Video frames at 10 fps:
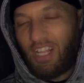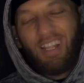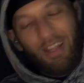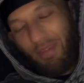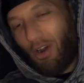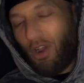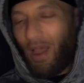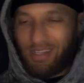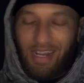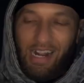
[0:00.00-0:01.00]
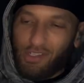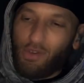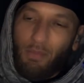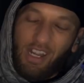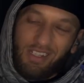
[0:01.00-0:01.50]
let me not go into that too
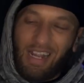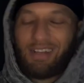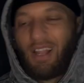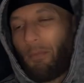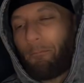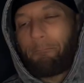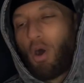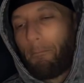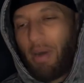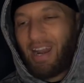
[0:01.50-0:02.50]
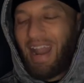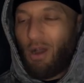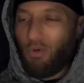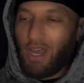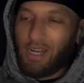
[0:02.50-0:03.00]
much. Ban that
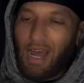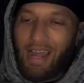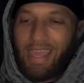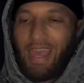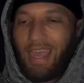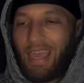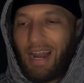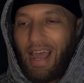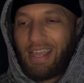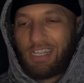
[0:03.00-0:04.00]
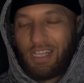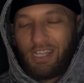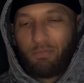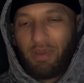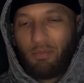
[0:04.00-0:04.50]
word. I get it. Like,
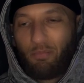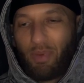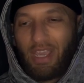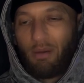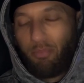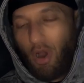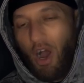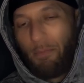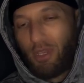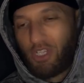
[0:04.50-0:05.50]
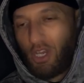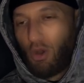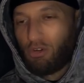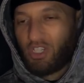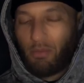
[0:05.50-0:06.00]
it's been big and part of music
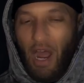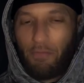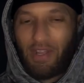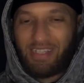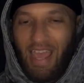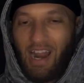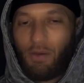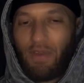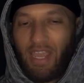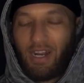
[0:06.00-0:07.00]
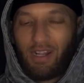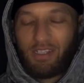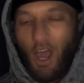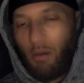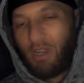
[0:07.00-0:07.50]
culture, but I think to elevate and
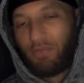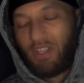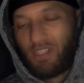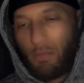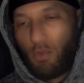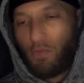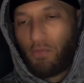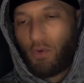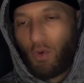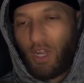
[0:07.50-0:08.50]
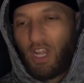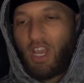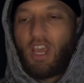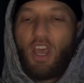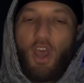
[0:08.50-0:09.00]
to uplift and to move forward,
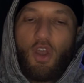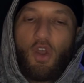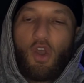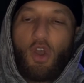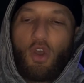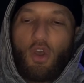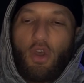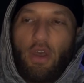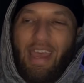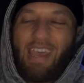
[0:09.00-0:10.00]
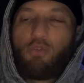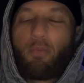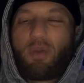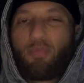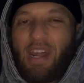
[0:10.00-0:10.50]
it would
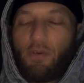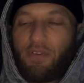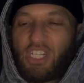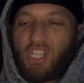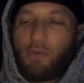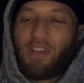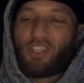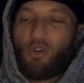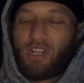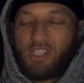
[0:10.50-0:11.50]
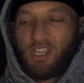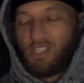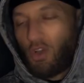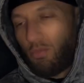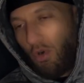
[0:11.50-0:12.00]
be beneficial if it don't
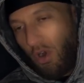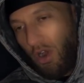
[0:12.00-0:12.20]
exist no more.